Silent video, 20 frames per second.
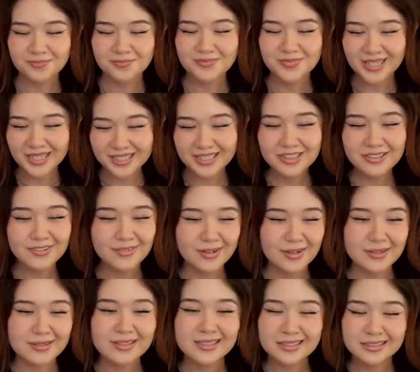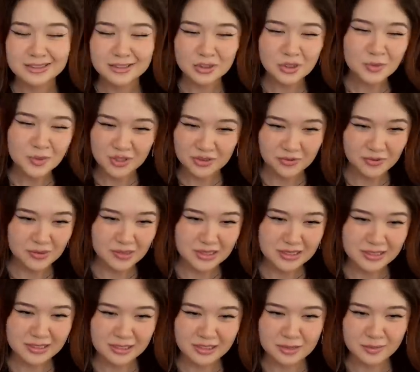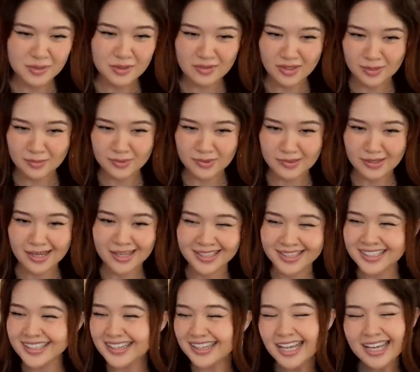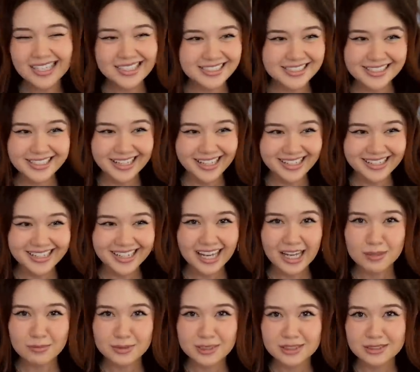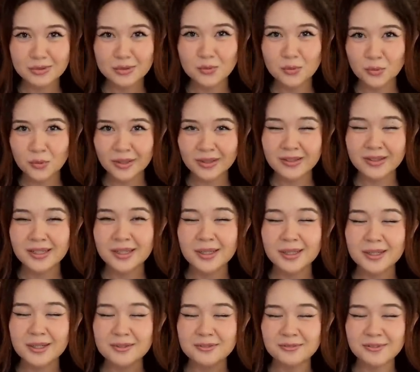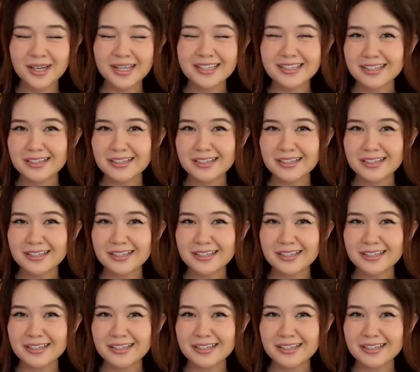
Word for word: Thank you all so much for listening to me ramble on. Let's get into episode one of Violet